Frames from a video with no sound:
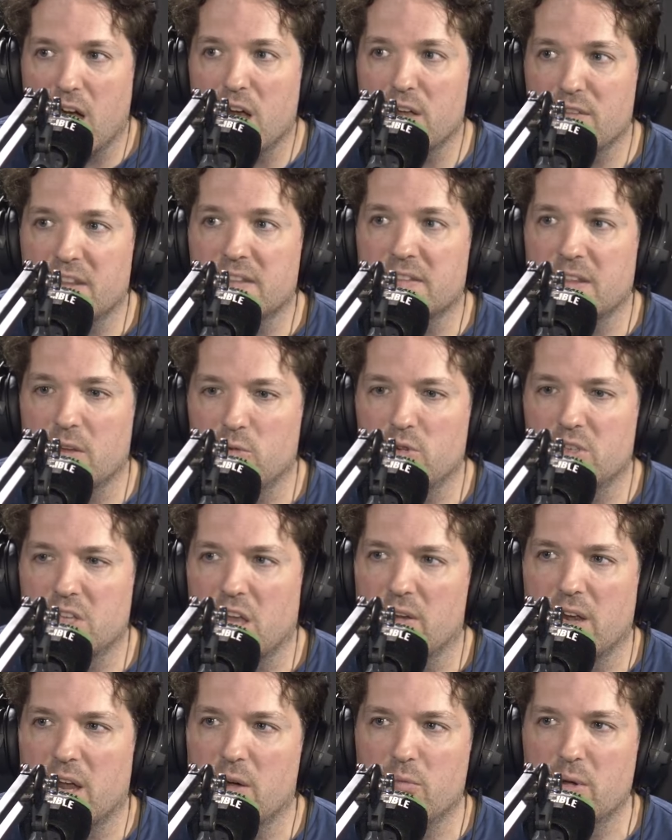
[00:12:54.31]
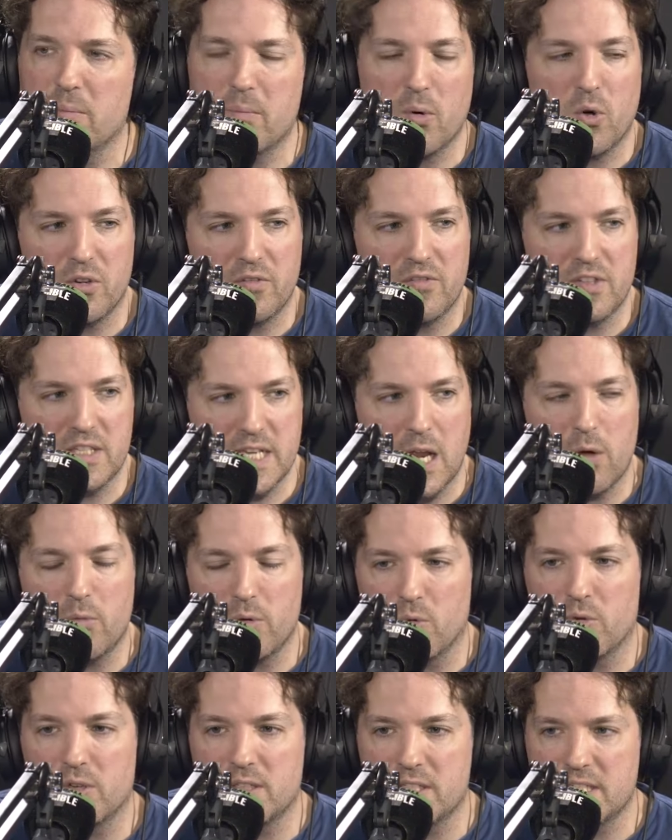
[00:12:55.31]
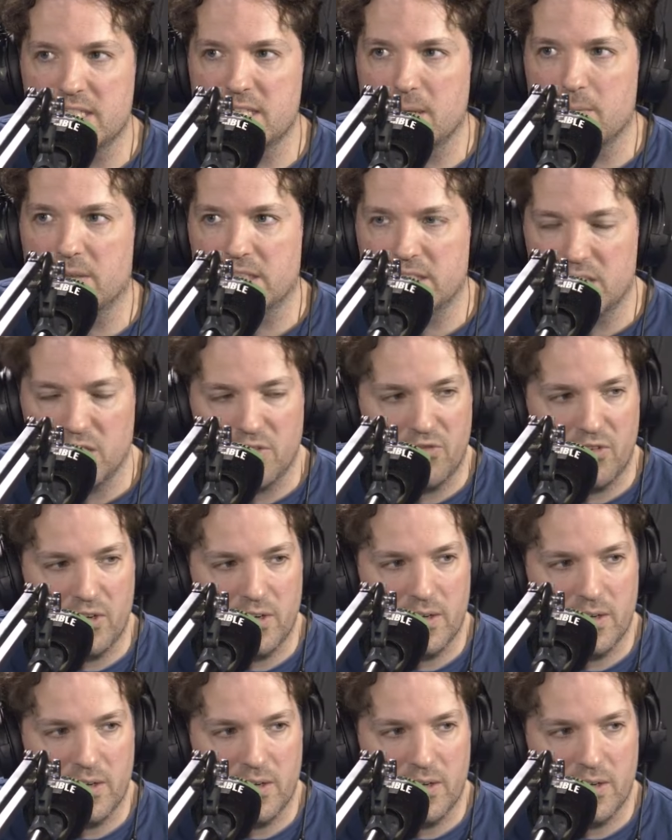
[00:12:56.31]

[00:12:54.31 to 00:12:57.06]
I think they would go, "Now oh, we're bored of this. Now we want to see something but different."